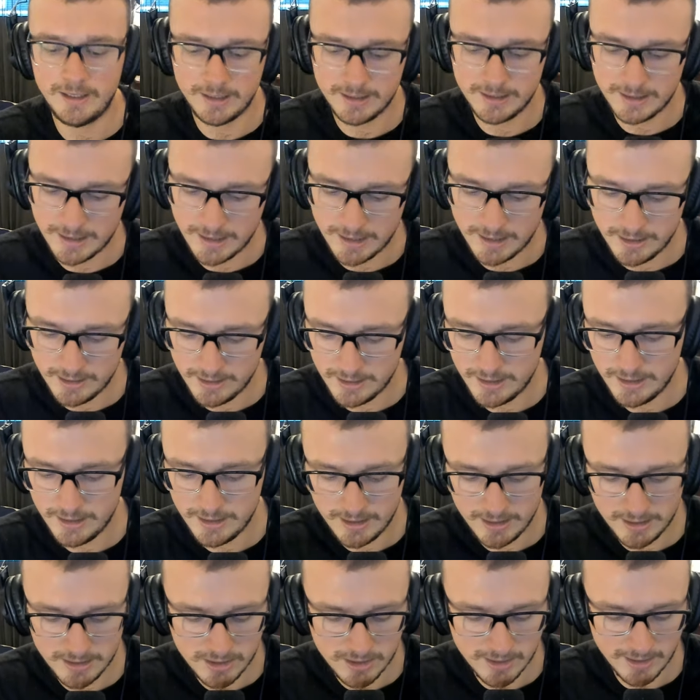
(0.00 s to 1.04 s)
and then
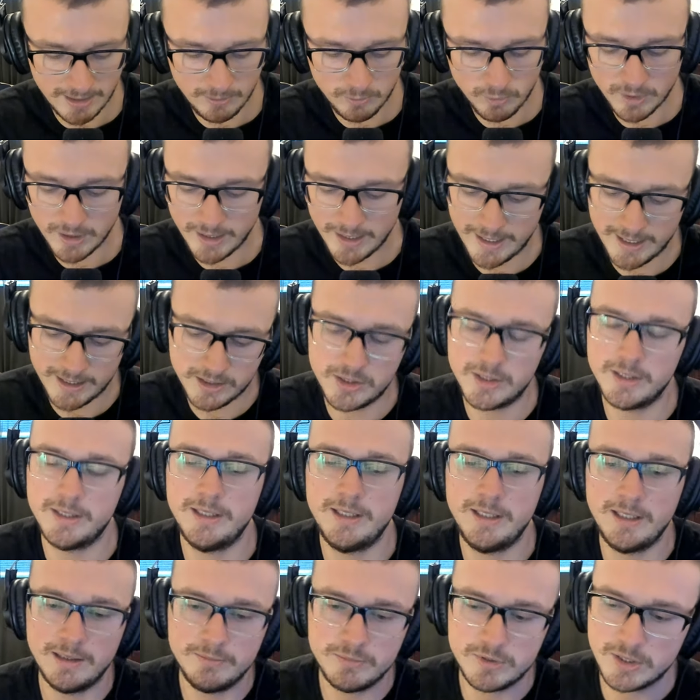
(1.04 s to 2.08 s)
he's like, well,
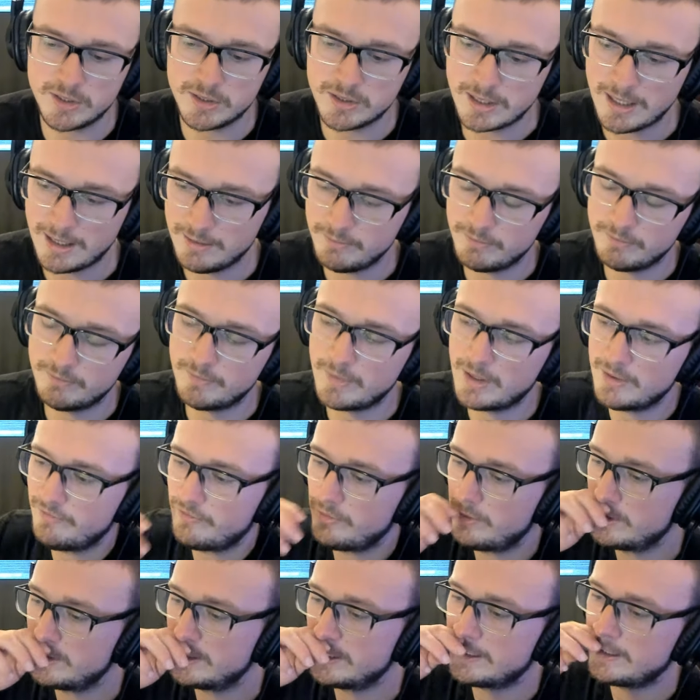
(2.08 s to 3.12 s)
actually, I'm
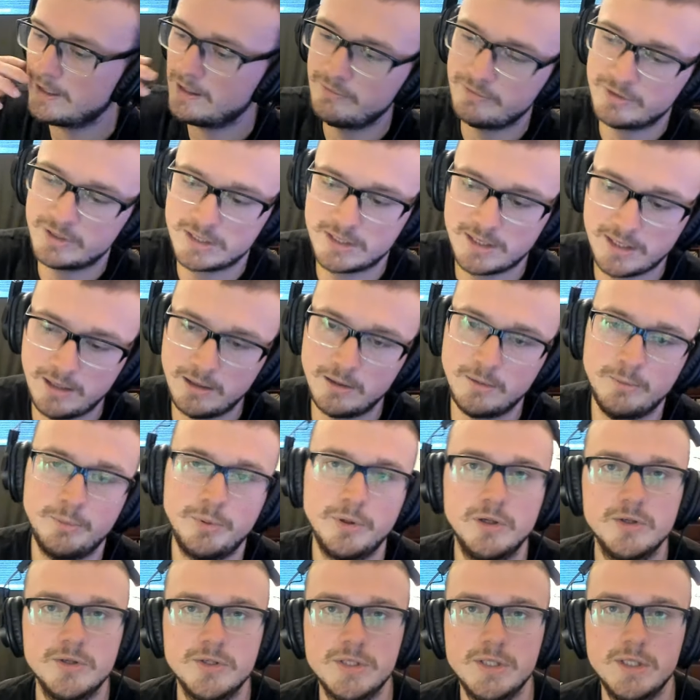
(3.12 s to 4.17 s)
really kind of a scared
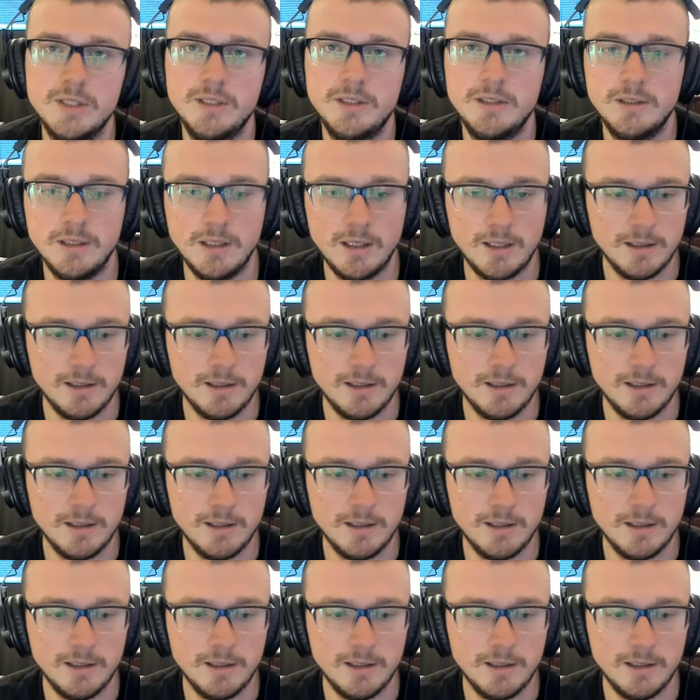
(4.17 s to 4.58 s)
person.